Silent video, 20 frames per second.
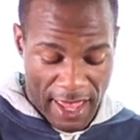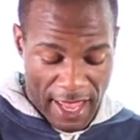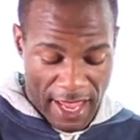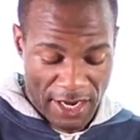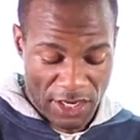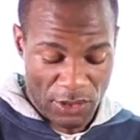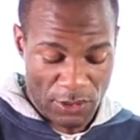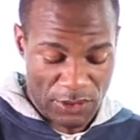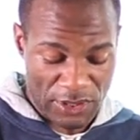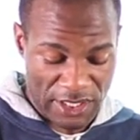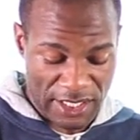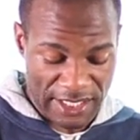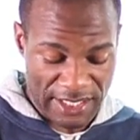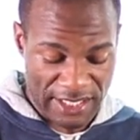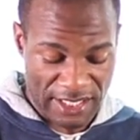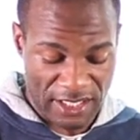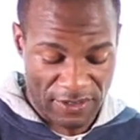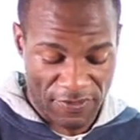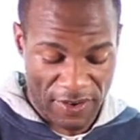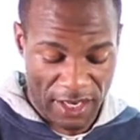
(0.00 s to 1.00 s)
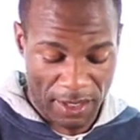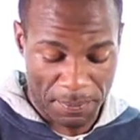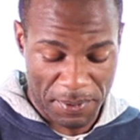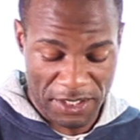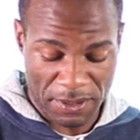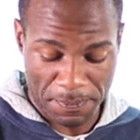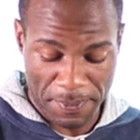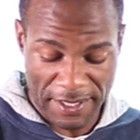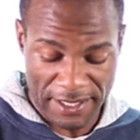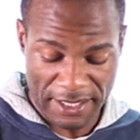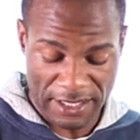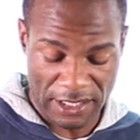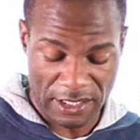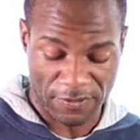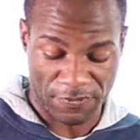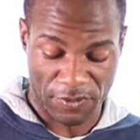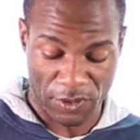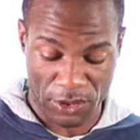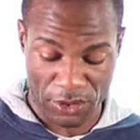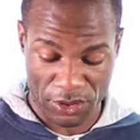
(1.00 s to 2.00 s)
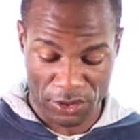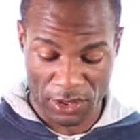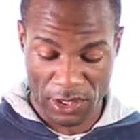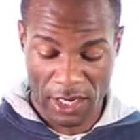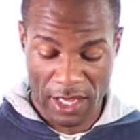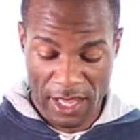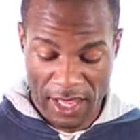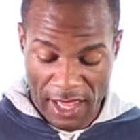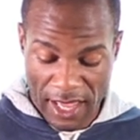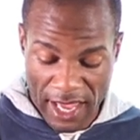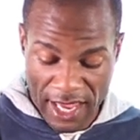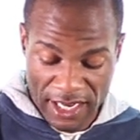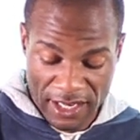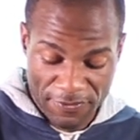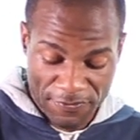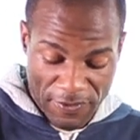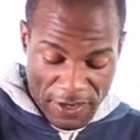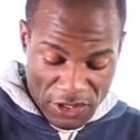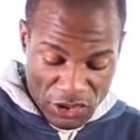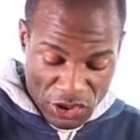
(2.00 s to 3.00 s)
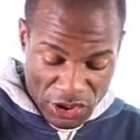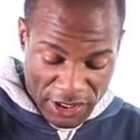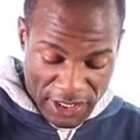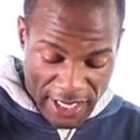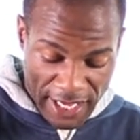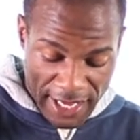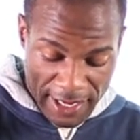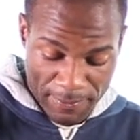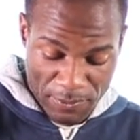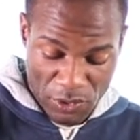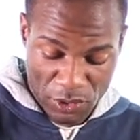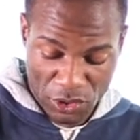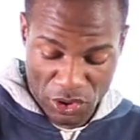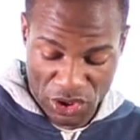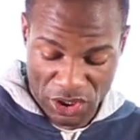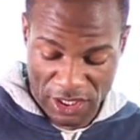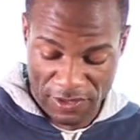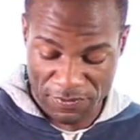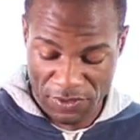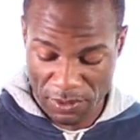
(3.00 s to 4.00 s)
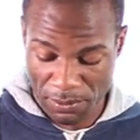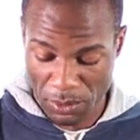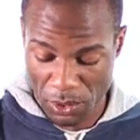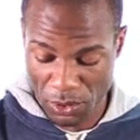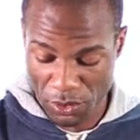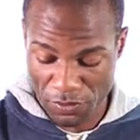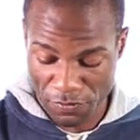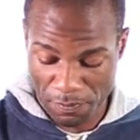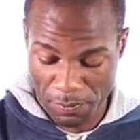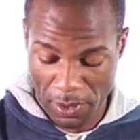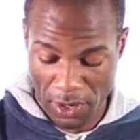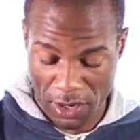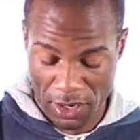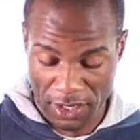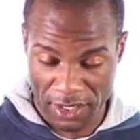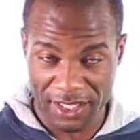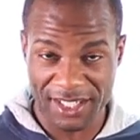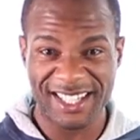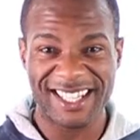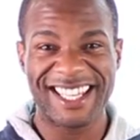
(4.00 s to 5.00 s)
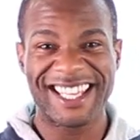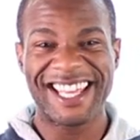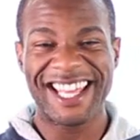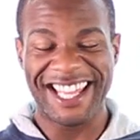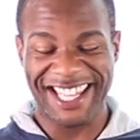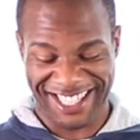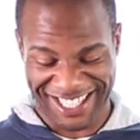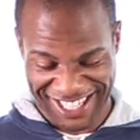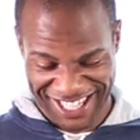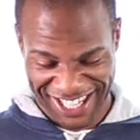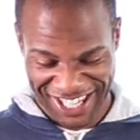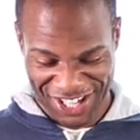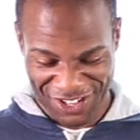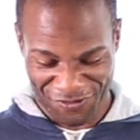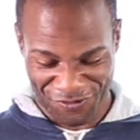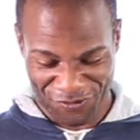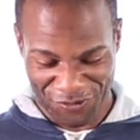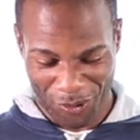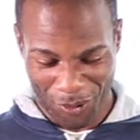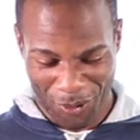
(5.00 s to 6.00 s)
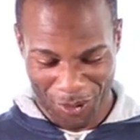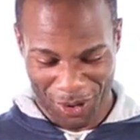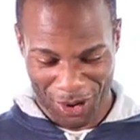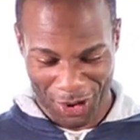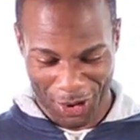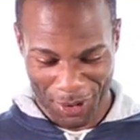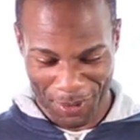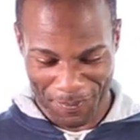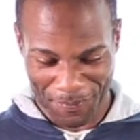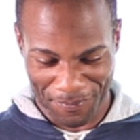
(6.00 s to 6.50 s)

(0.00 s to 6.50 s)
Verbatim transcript: and used these to develop his pieces further and eventually aim to achieve the move pawn to e4.